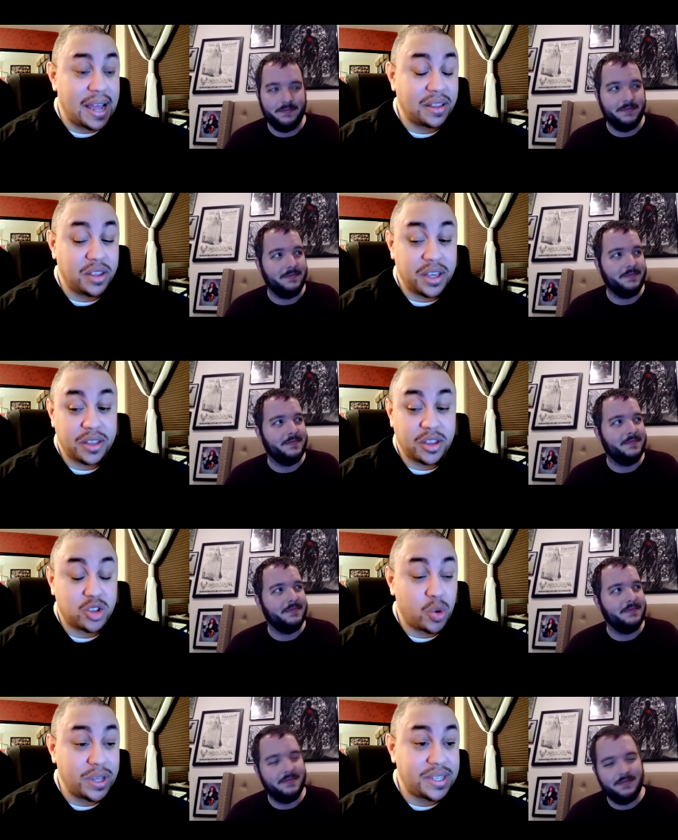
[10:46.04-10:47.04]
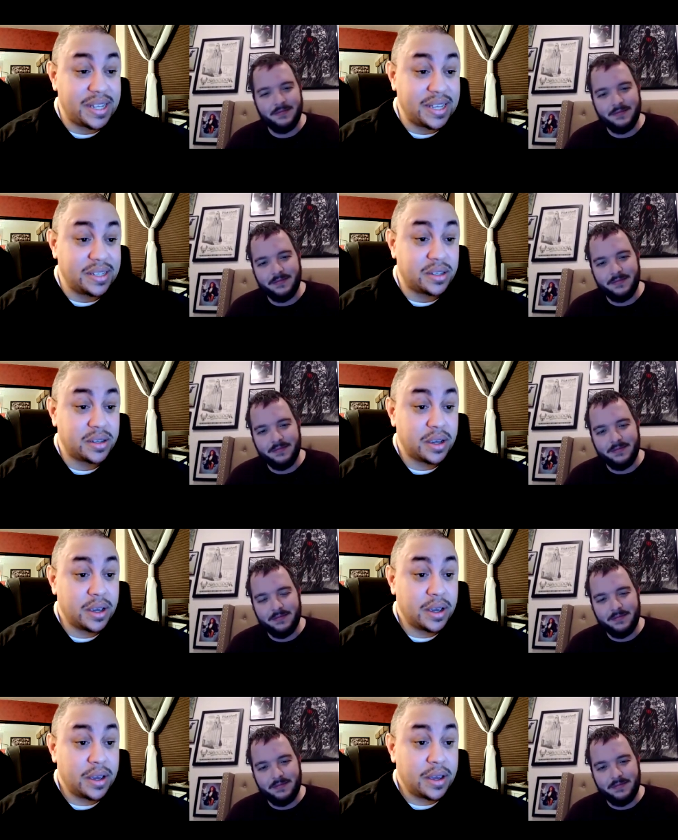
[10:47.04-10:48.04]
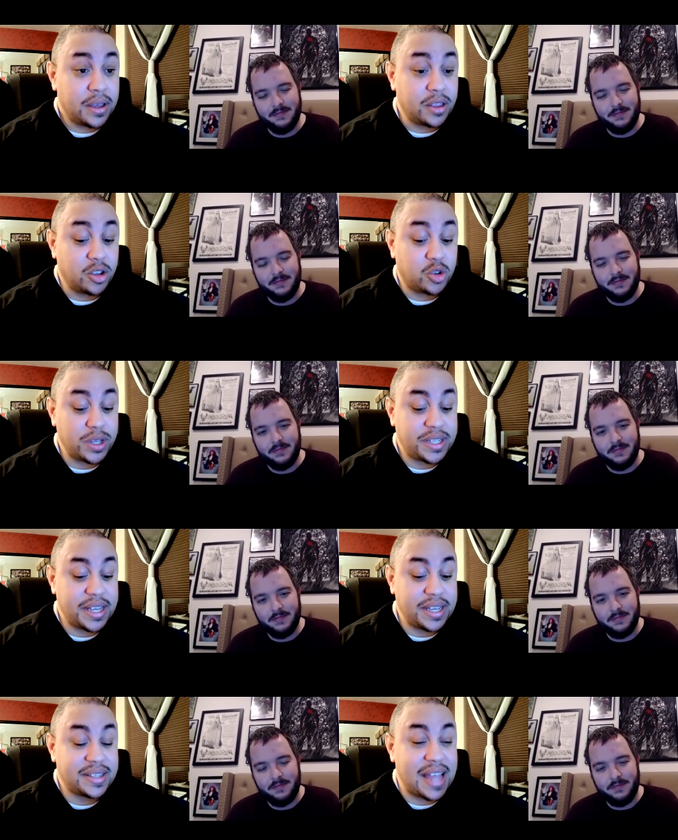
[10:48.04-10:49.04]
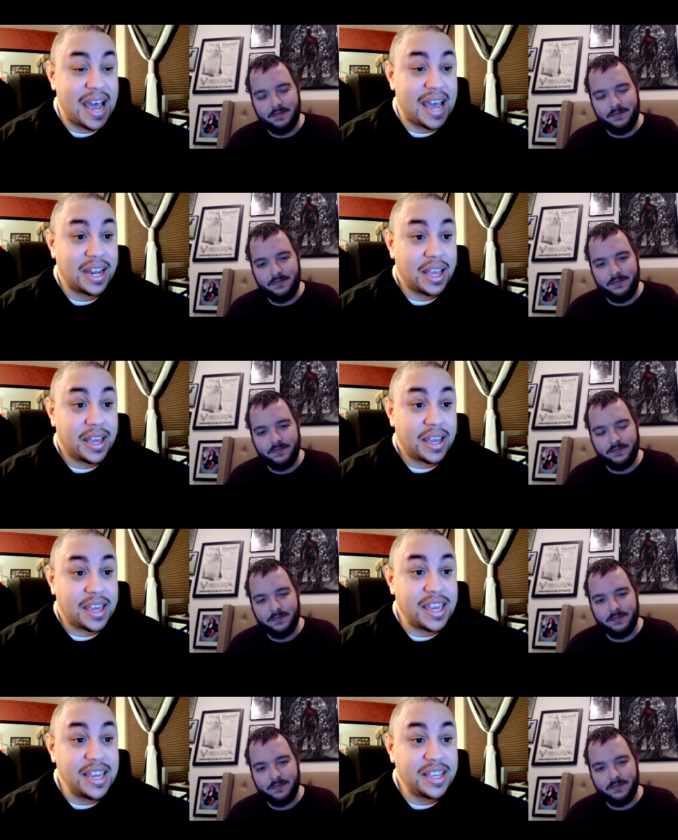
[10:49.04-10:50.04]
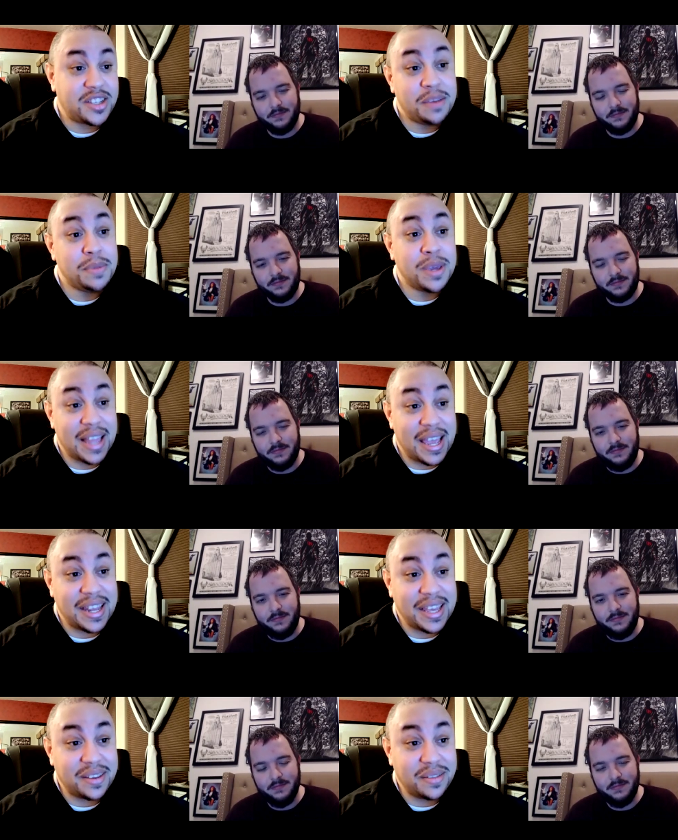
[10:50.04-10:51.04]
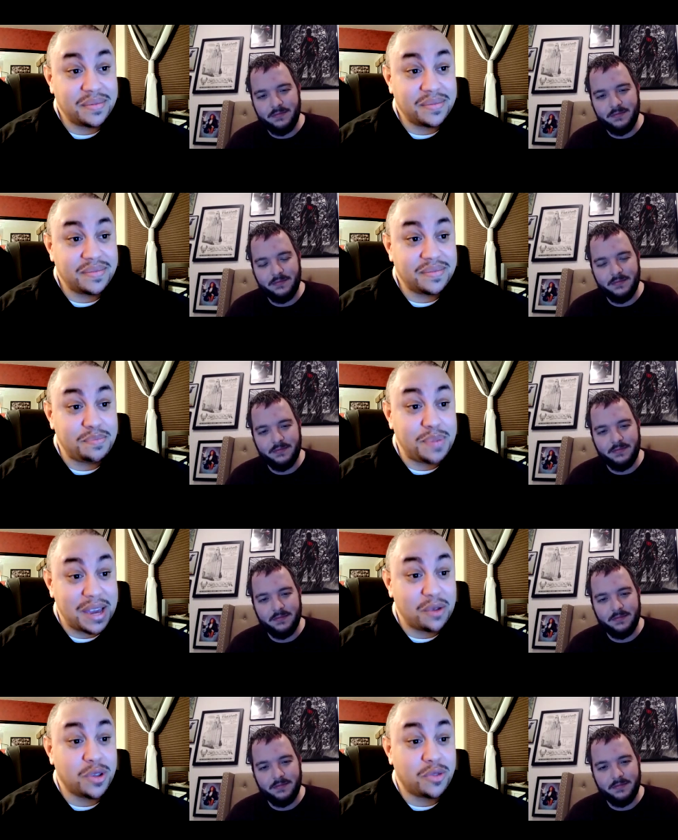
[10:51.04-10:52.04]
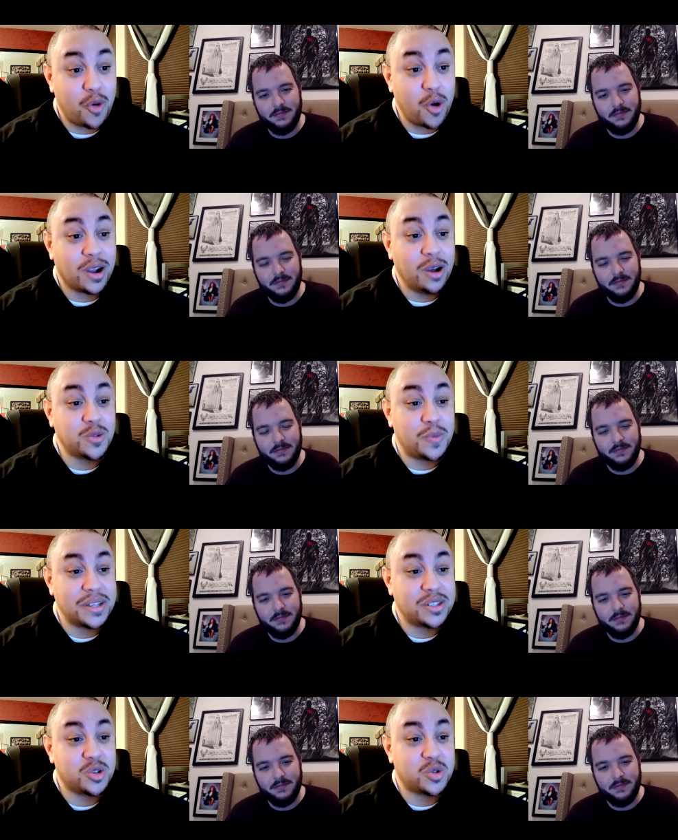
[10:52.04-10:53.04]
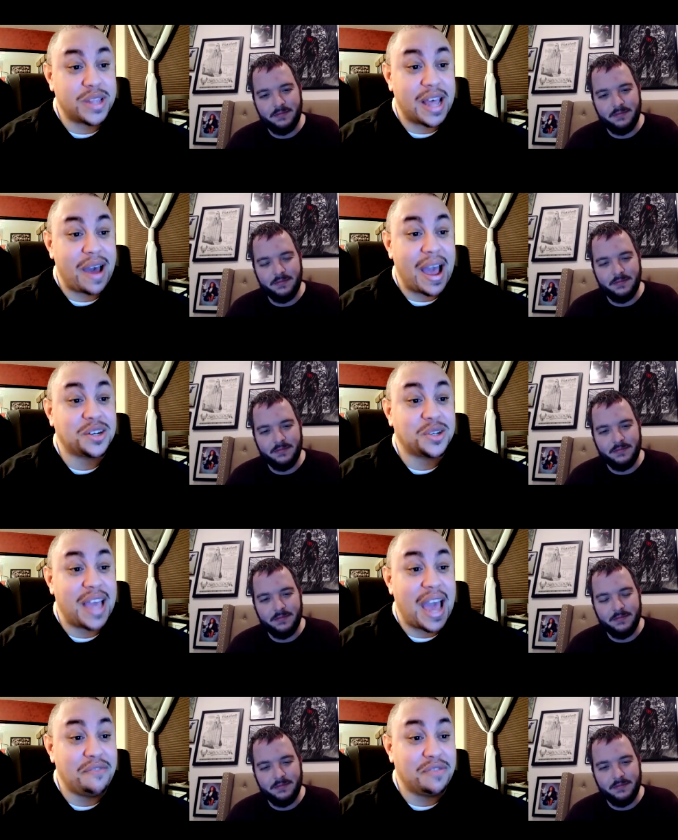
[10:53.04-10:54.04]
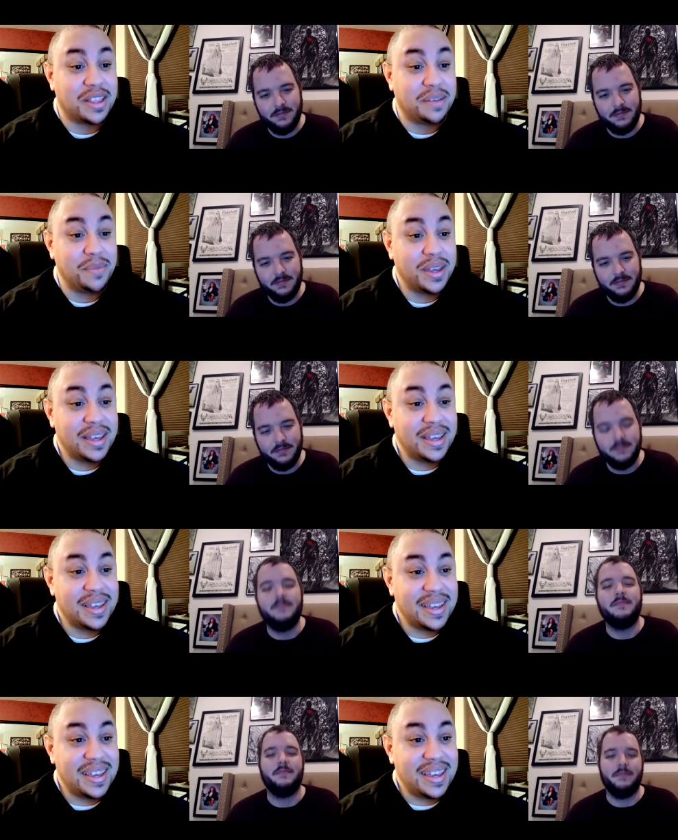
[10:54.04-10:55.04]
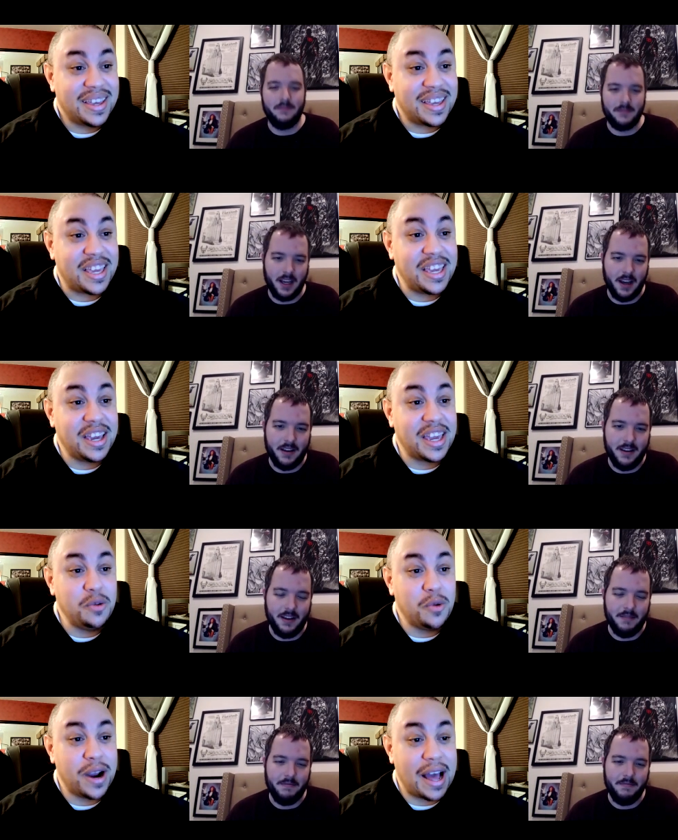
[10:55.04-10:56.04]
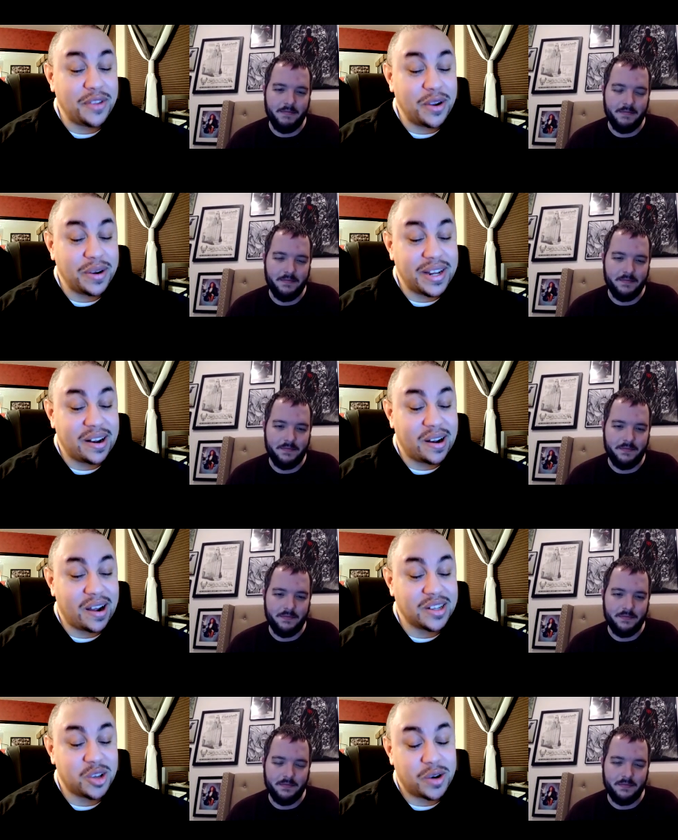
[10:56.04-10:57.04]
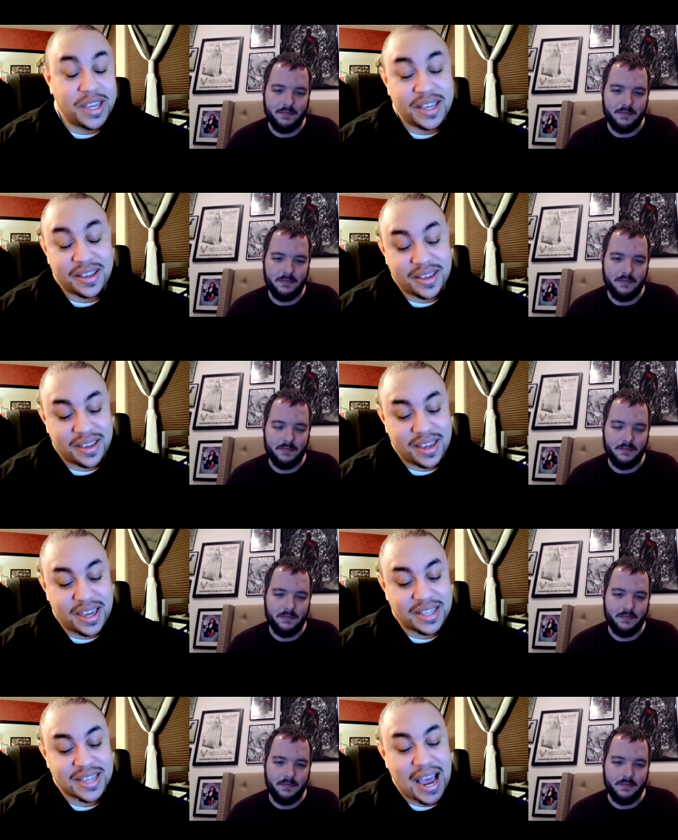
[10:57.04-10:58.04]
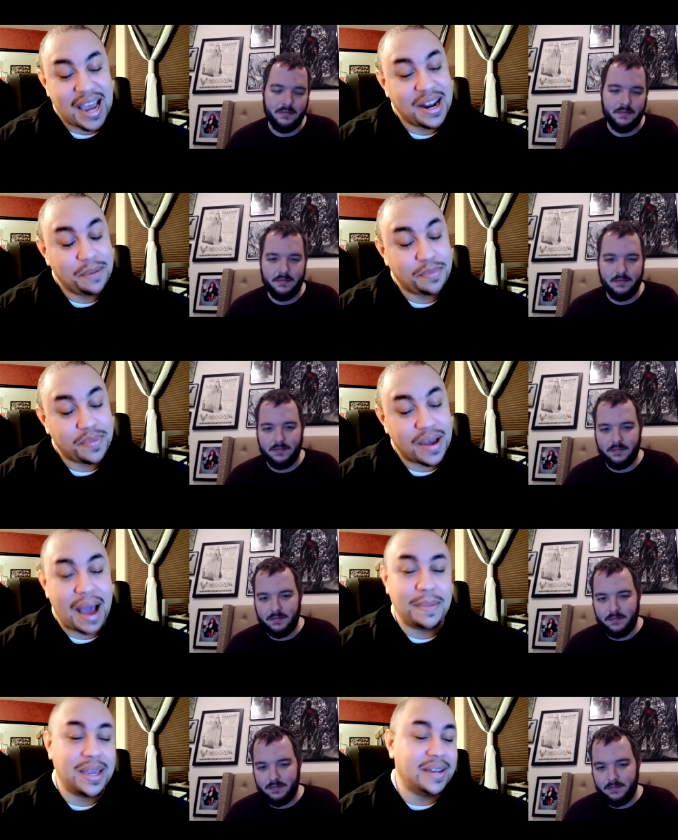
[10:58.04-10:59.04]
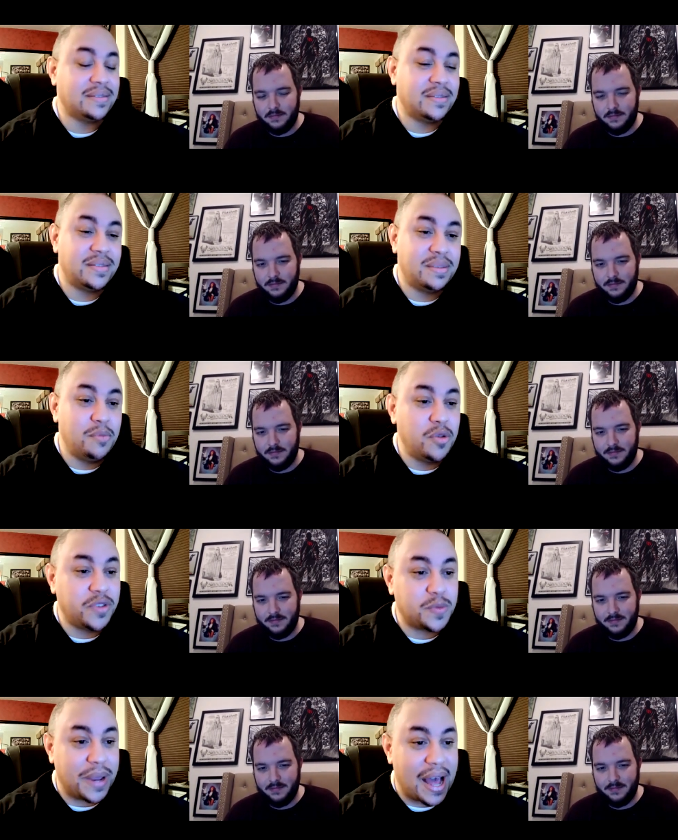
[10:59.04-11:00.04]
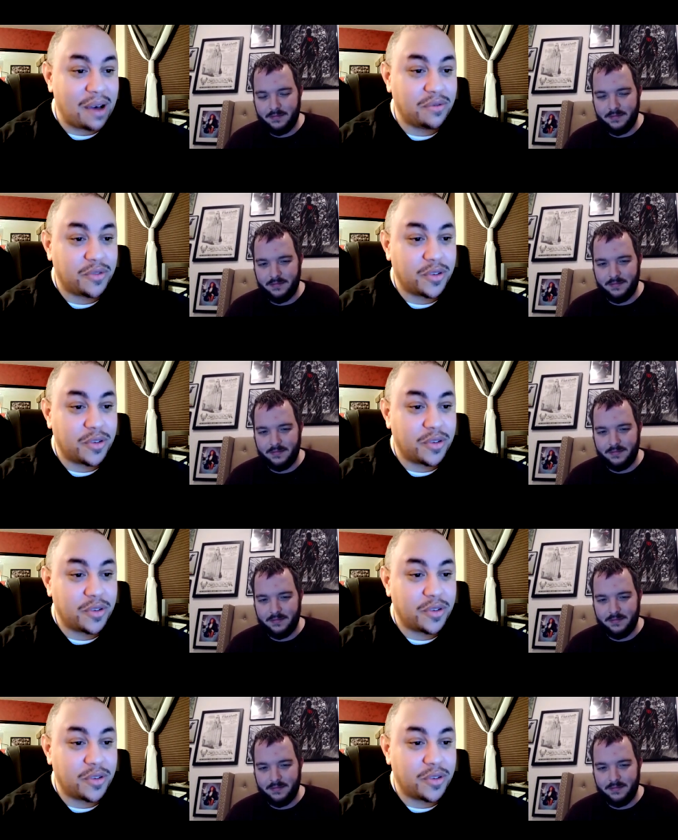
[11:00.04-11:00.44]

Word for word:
Speaker 1: that the twist is that he simulated being with four Ghostbusters without actually having them. Okay. He went out there and did it on his own. He tied up. I mean, the movie's been out